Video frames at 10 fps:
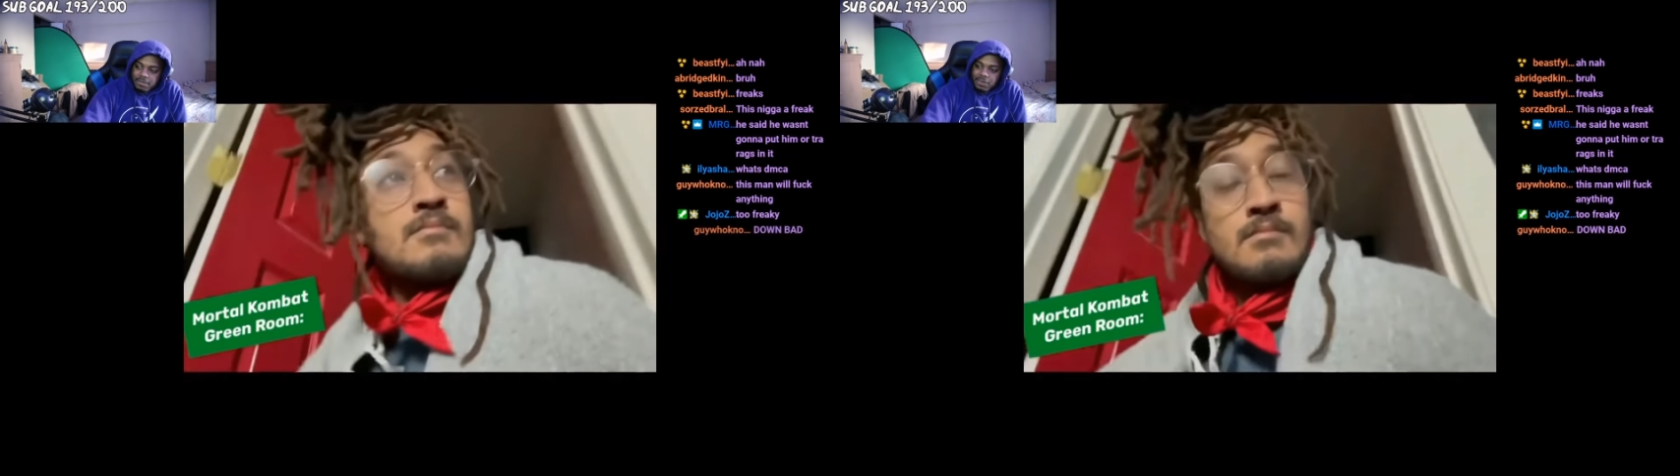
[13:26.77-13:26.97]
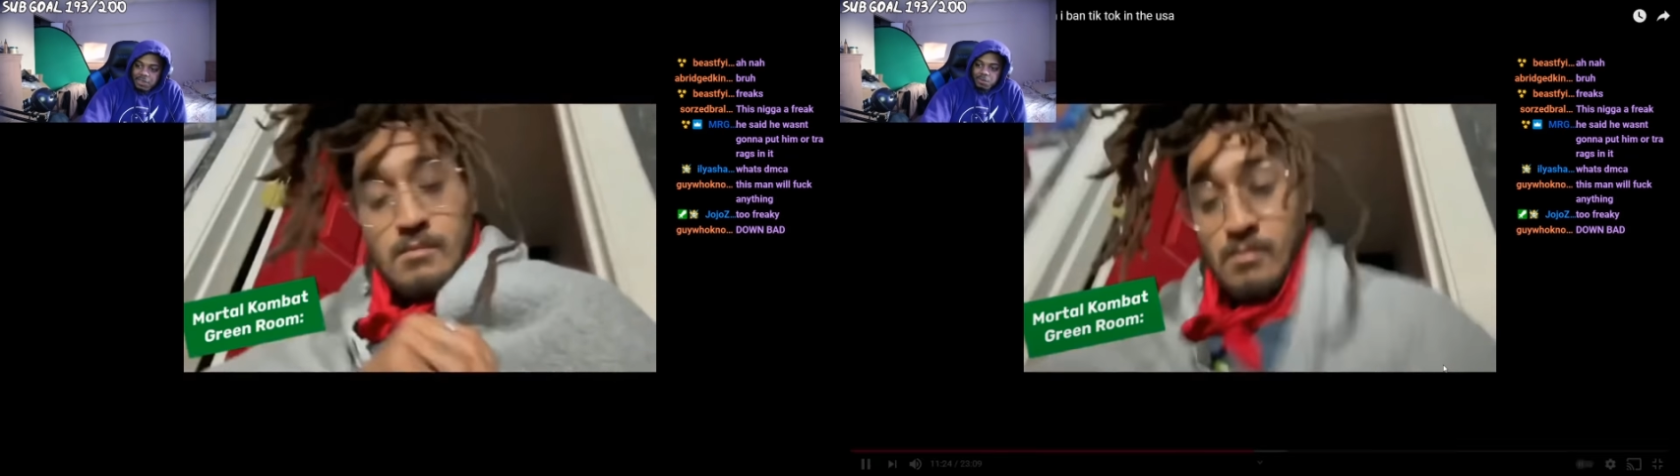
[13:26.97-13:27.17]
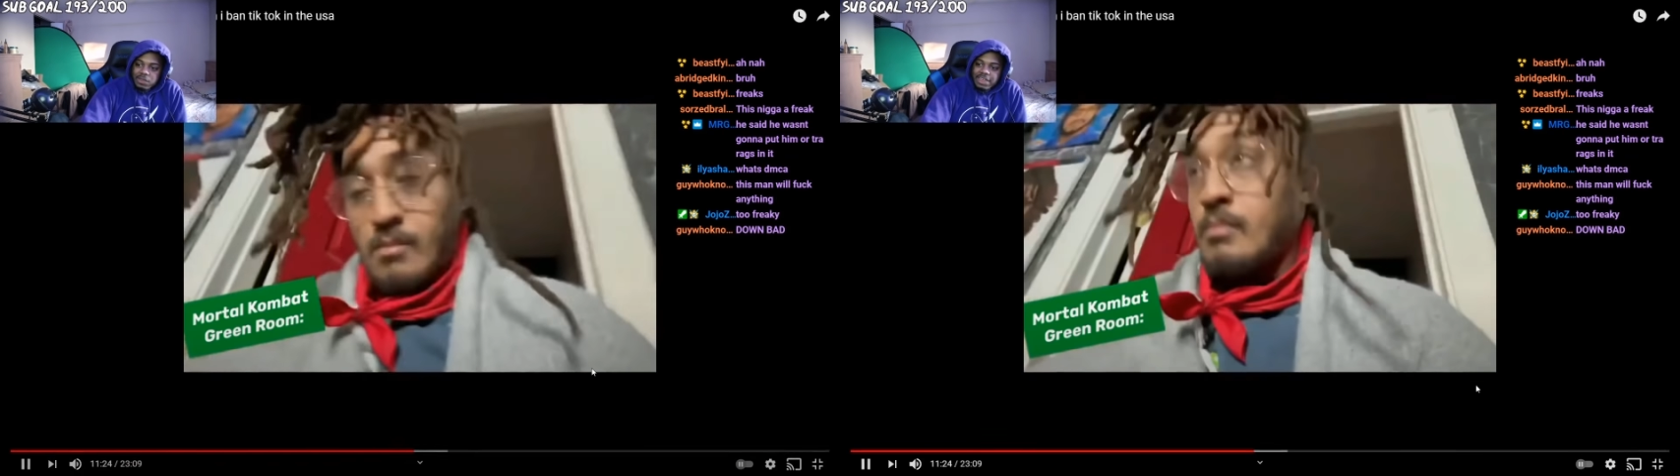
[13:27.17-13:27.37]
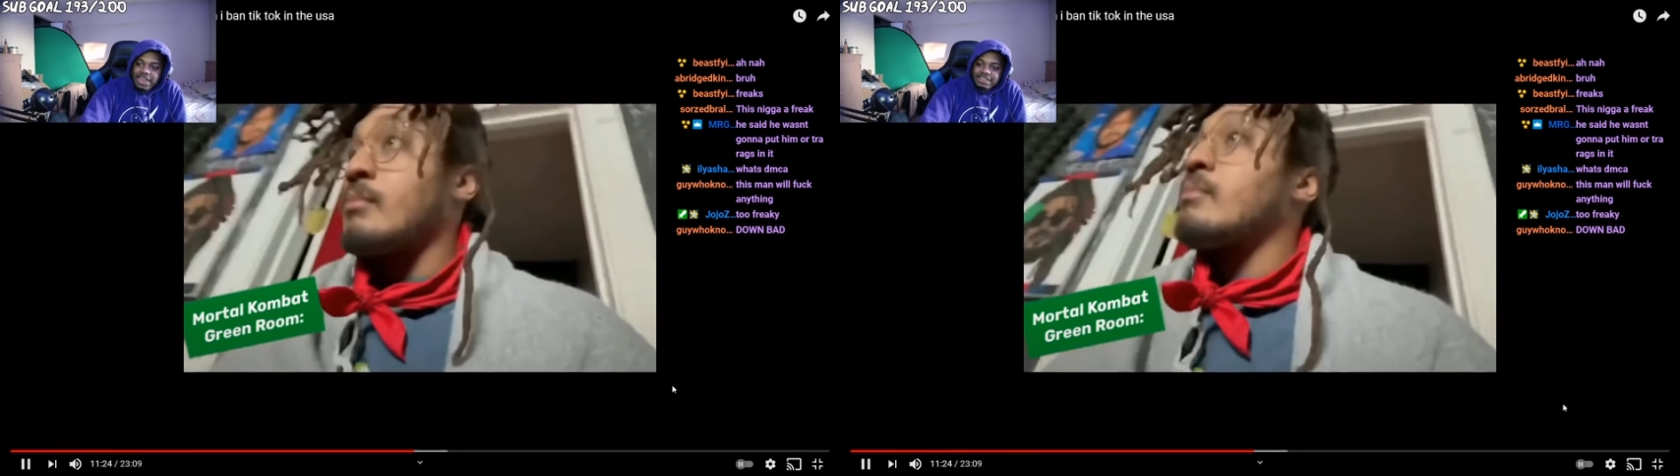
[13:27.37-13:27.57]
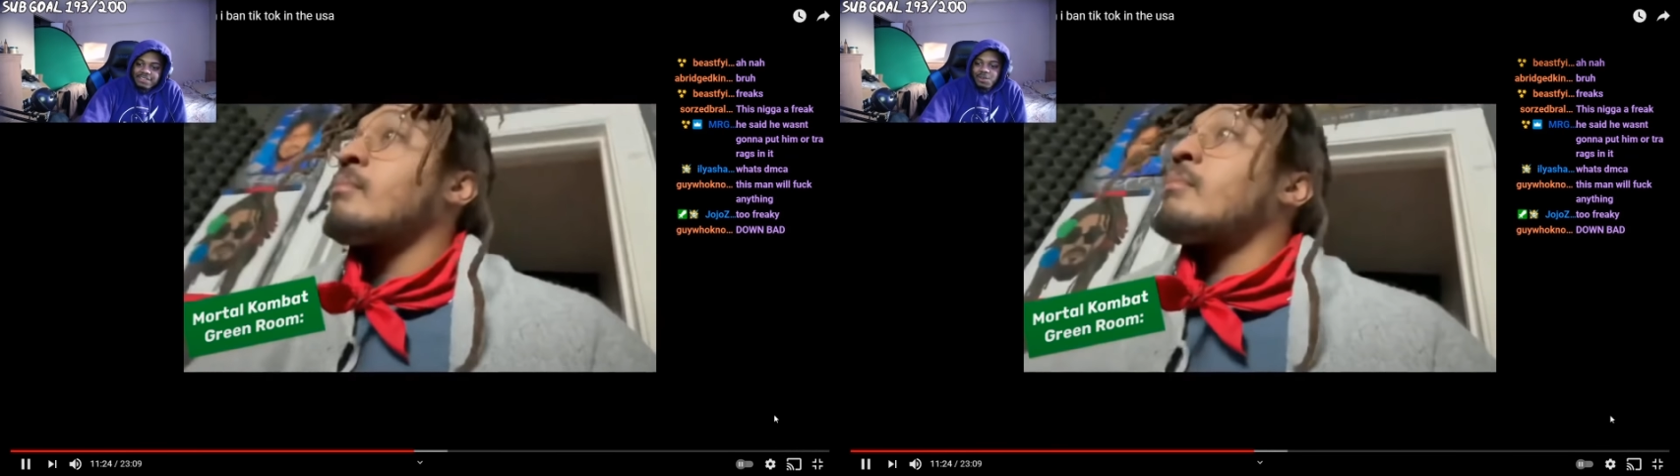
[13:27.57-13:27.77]
he really got
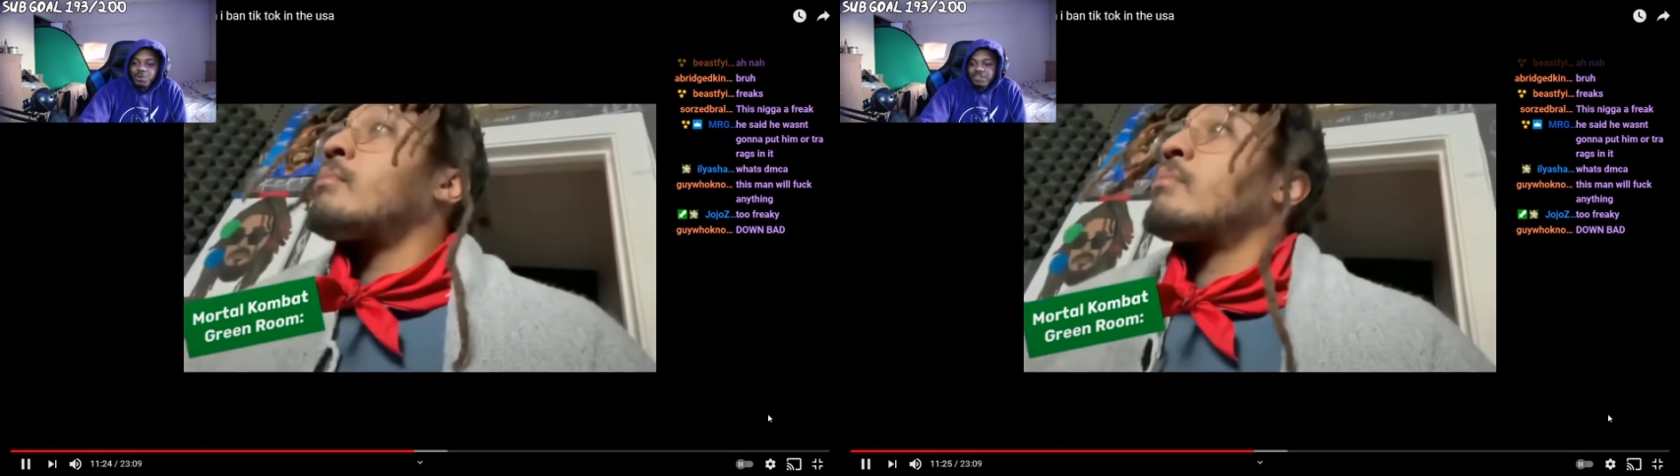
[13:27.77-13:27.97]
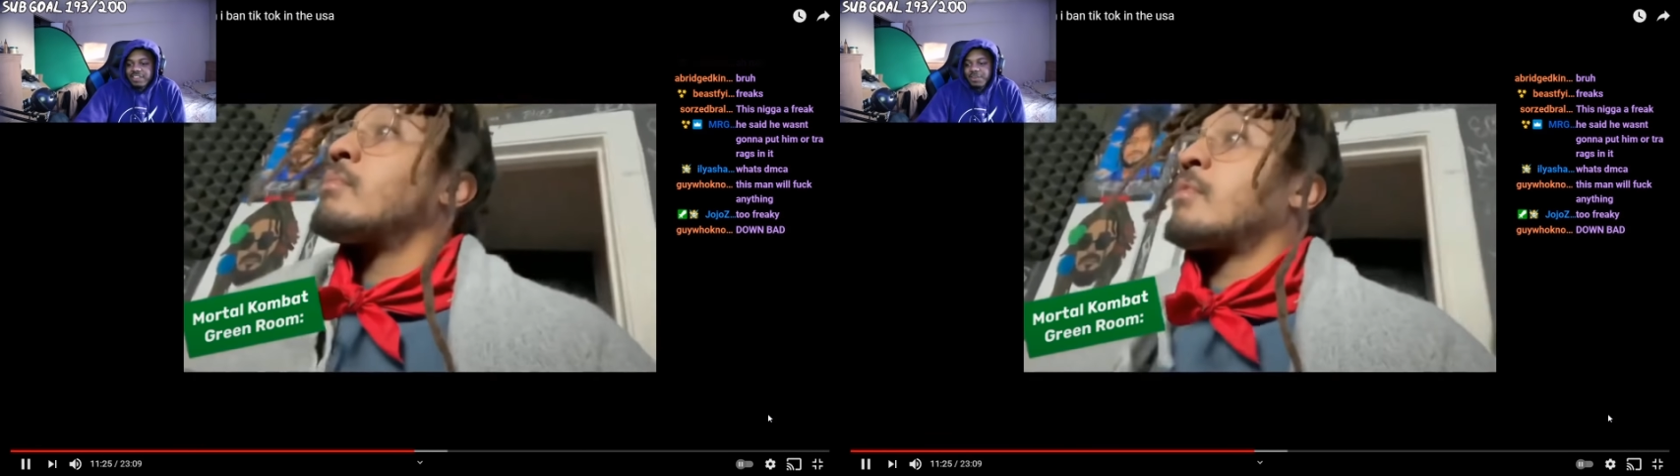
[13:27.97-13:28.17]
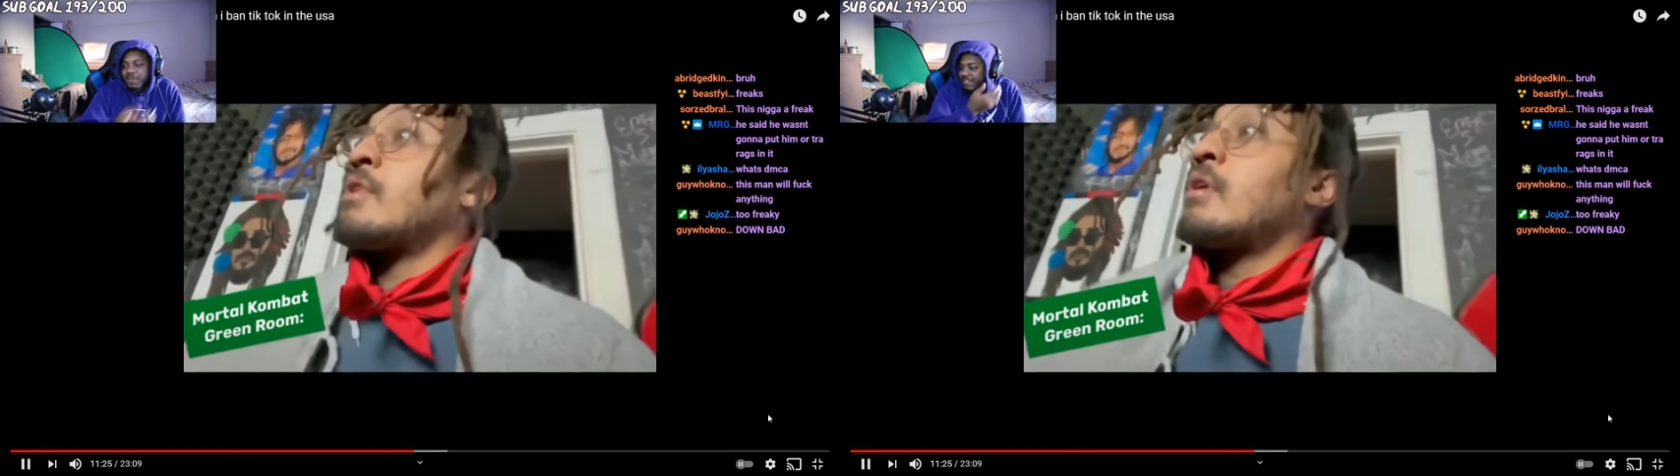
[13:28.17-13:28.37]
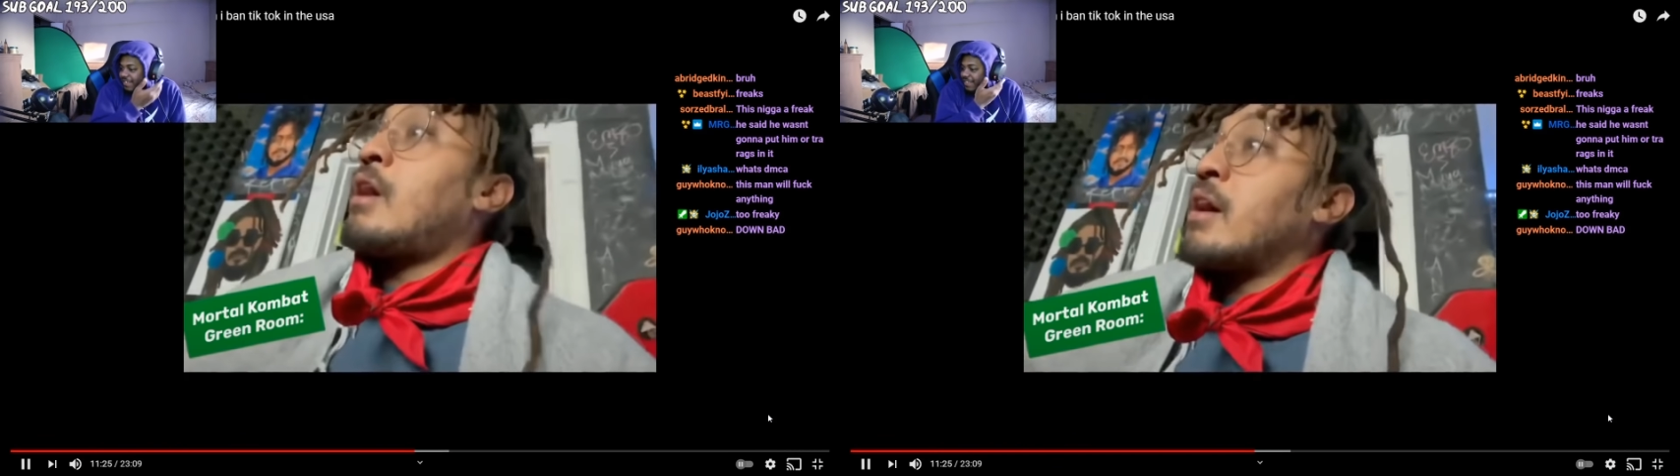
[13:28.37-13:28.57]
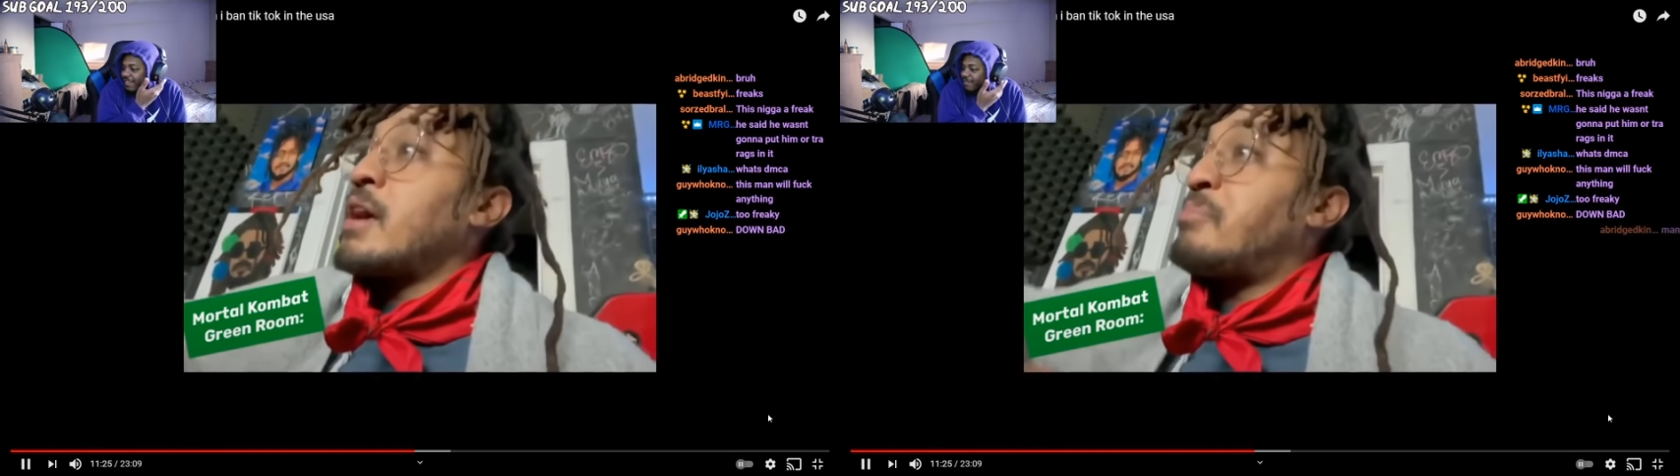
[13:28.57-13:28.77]
this whole series in
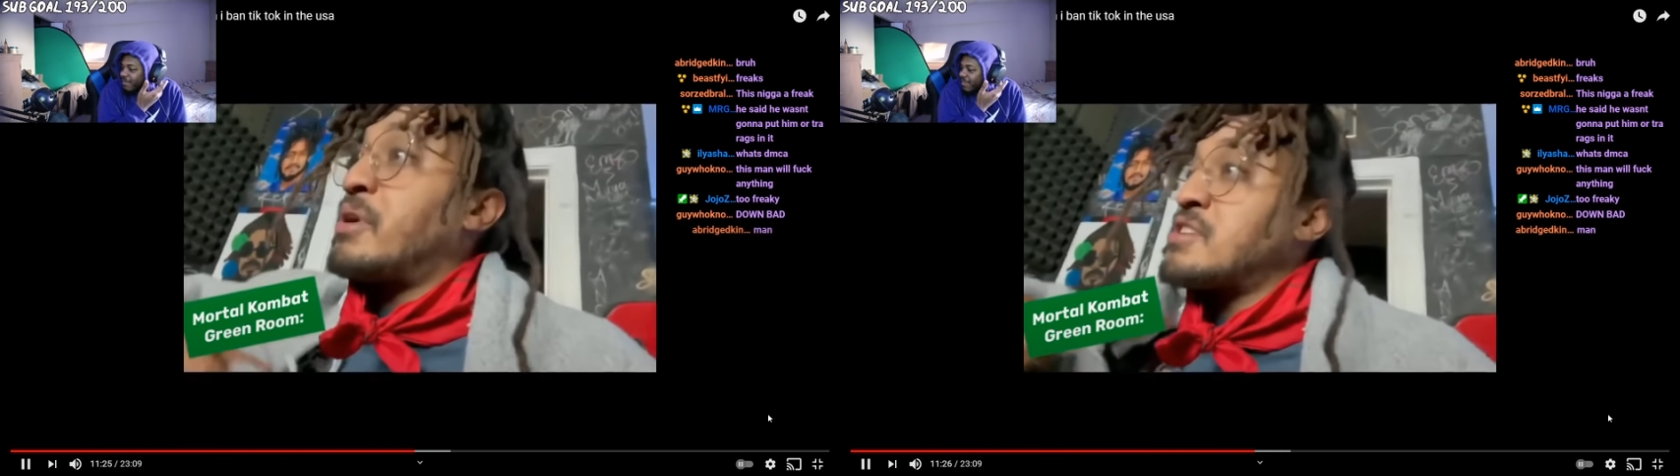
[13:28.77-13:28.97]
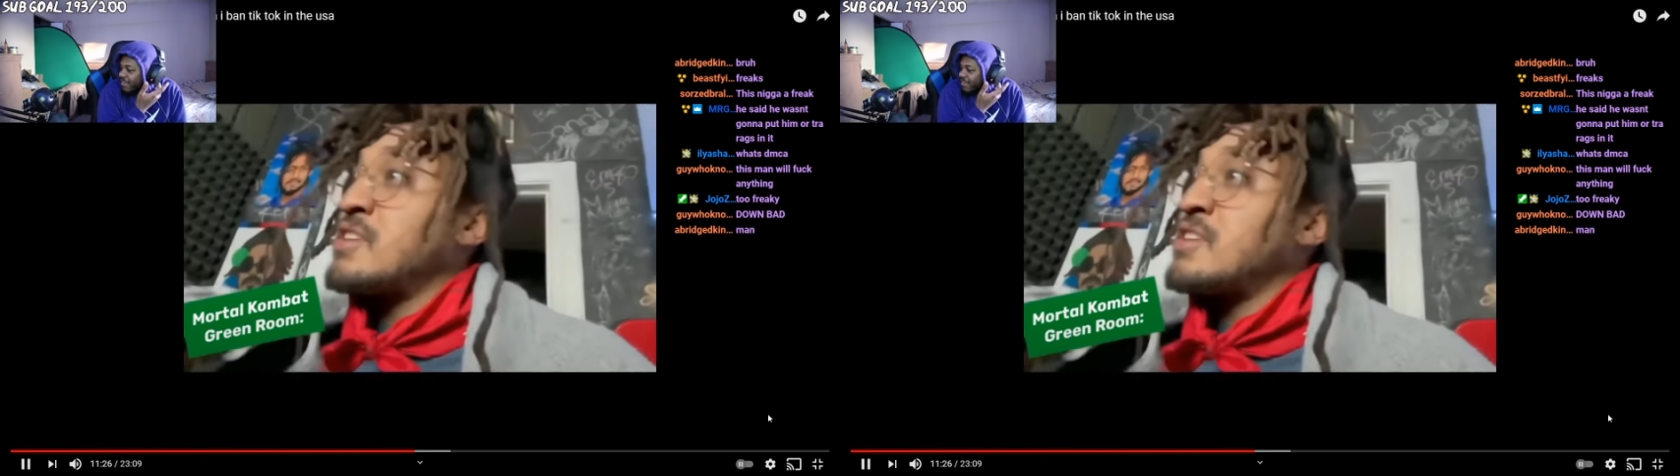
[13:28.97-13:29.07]
here, bro.